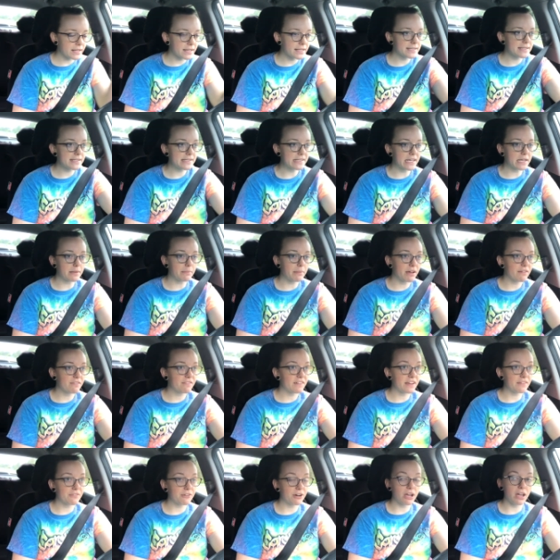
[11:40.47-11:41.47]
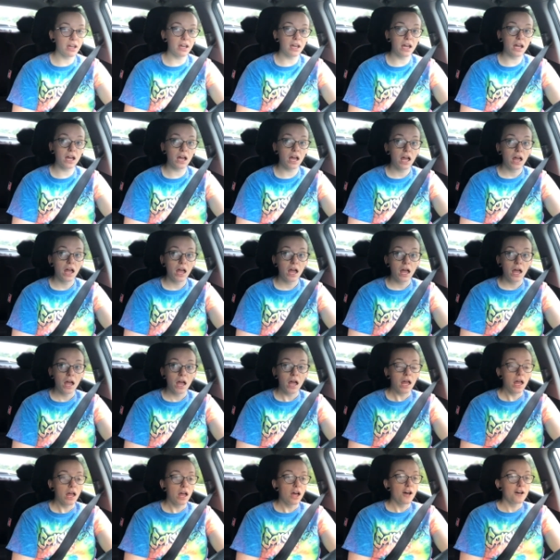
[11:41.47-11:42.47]
let's see, my favorite
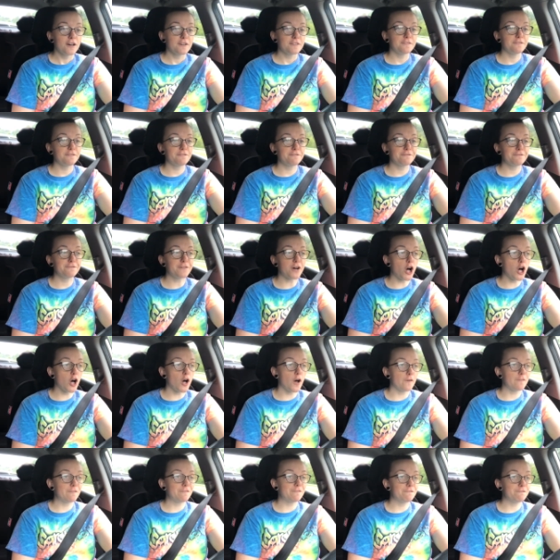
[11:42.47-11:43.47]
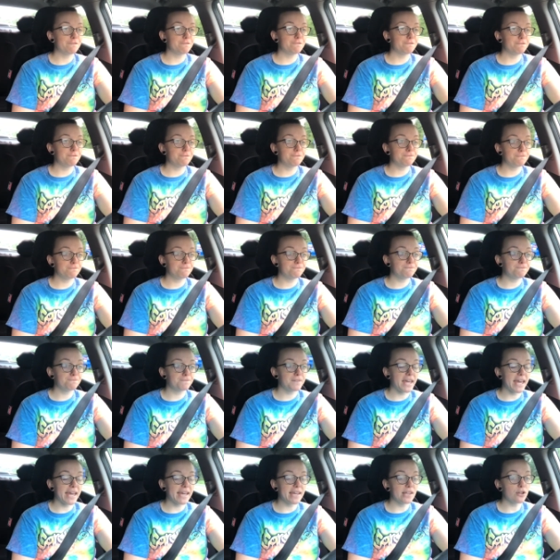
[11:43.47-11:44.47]
fall
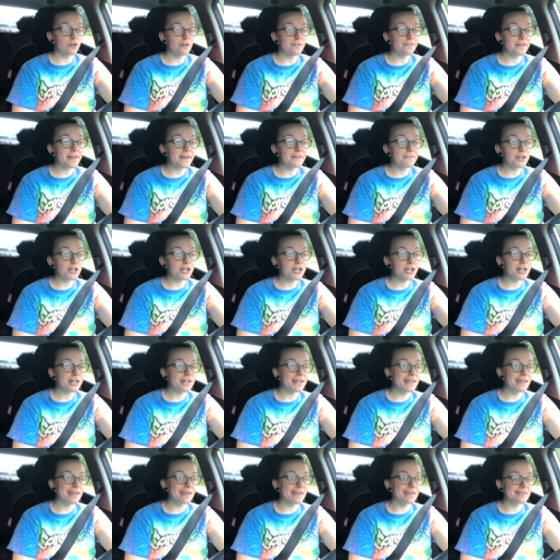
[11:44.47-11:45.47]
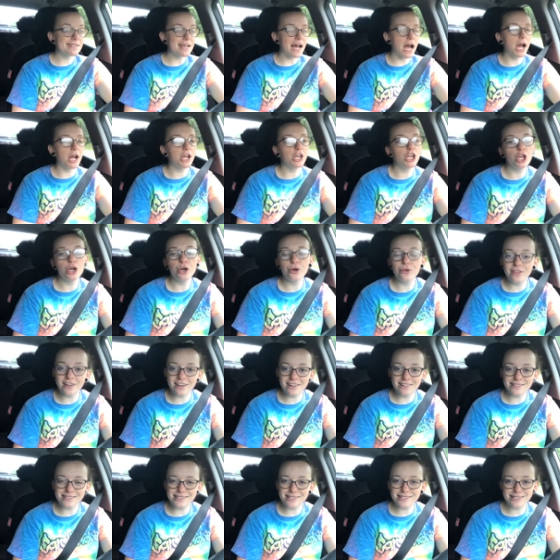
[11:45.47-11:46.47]
candle flavor is, I know that
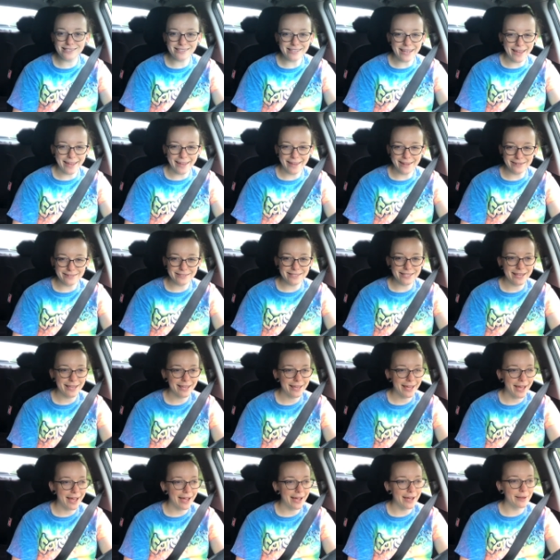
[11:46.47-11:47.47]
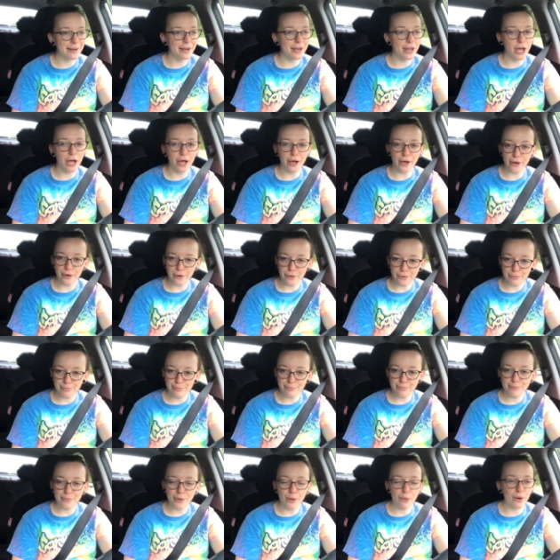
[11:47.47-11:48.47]
it's scent, I know,
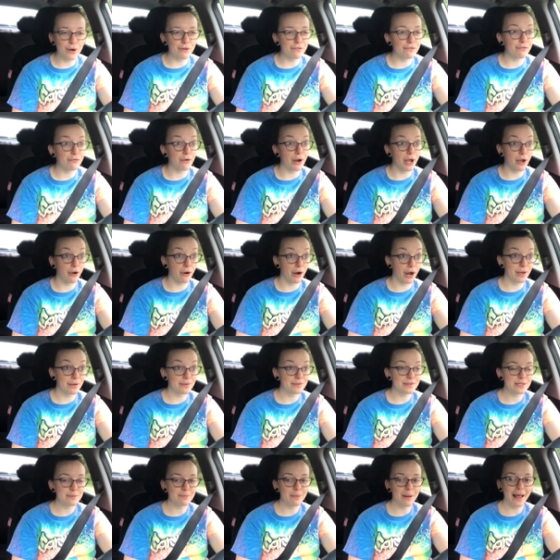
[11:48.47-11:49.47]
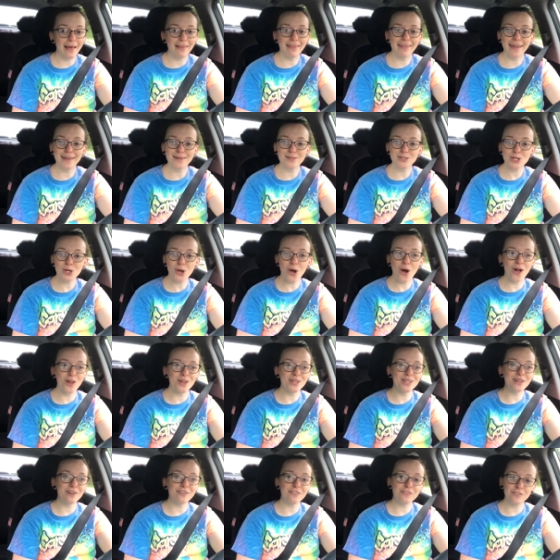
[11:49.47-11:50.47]
or fragrance, but I like to
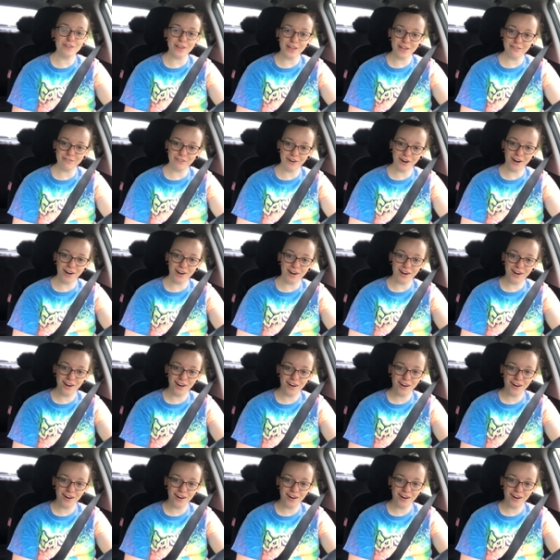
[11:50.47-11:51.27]
call it a flavor.